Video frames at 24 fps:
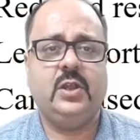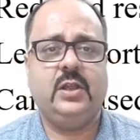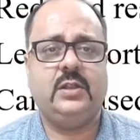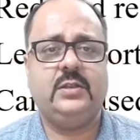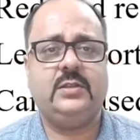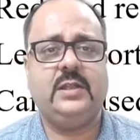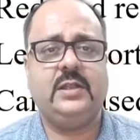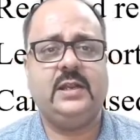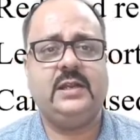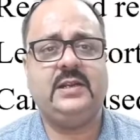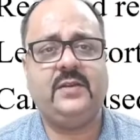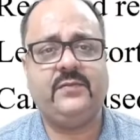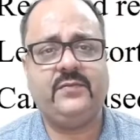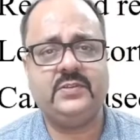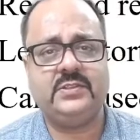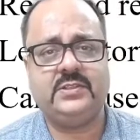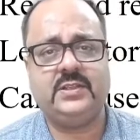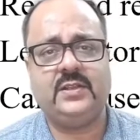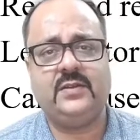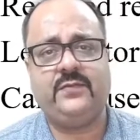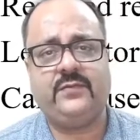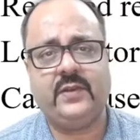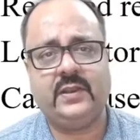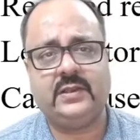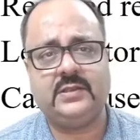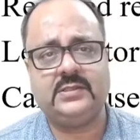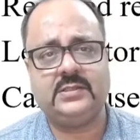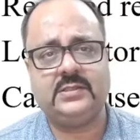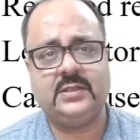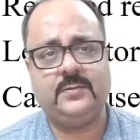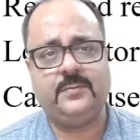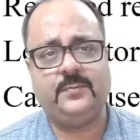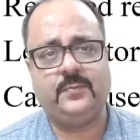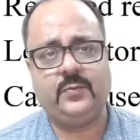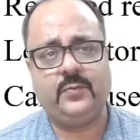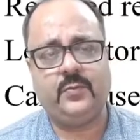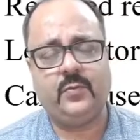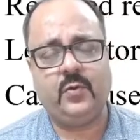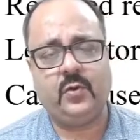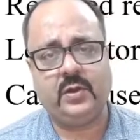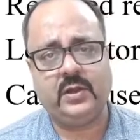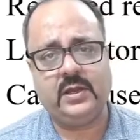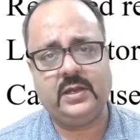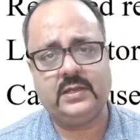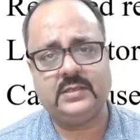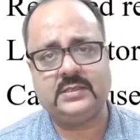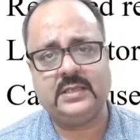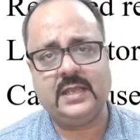the interface of friction
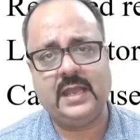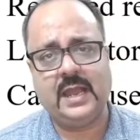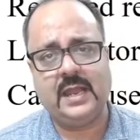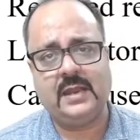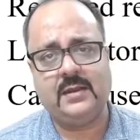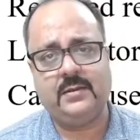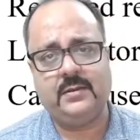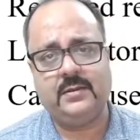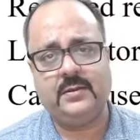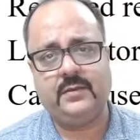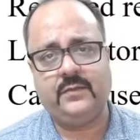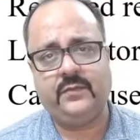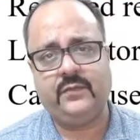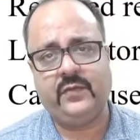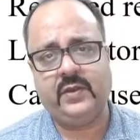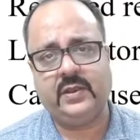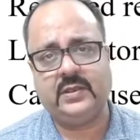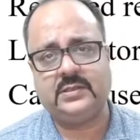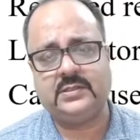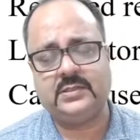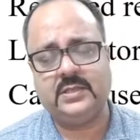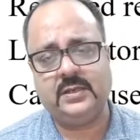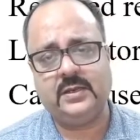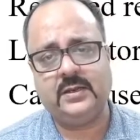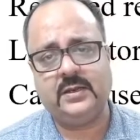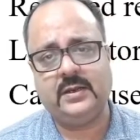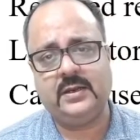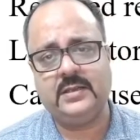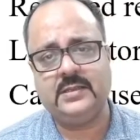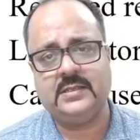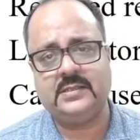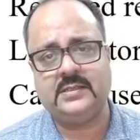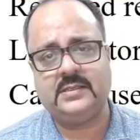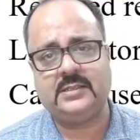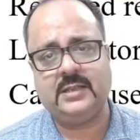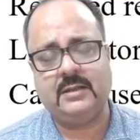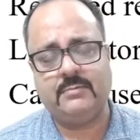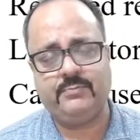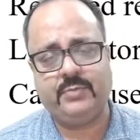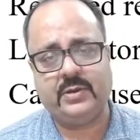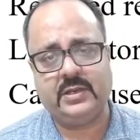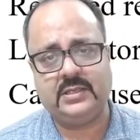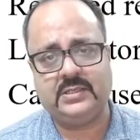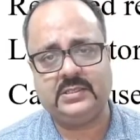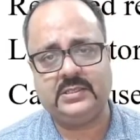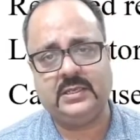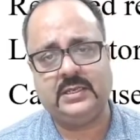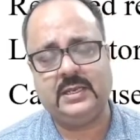occurs, and the friction raises the
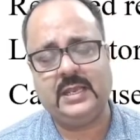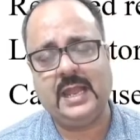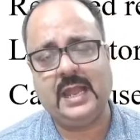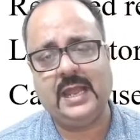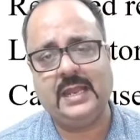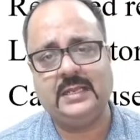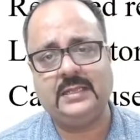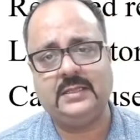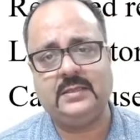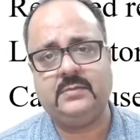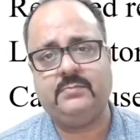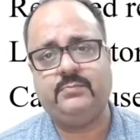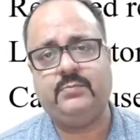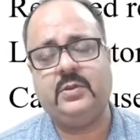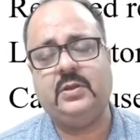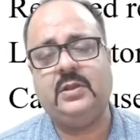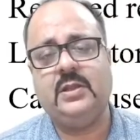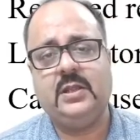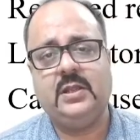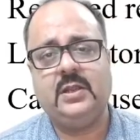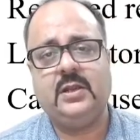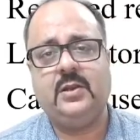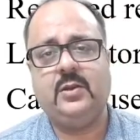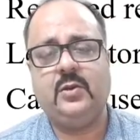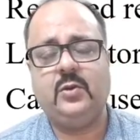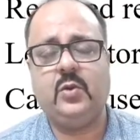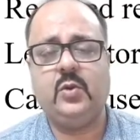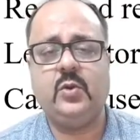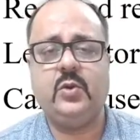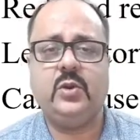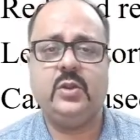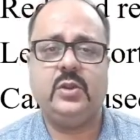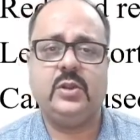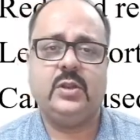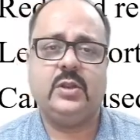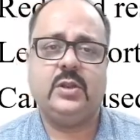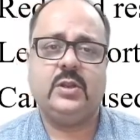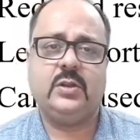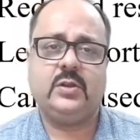temperature, and the load,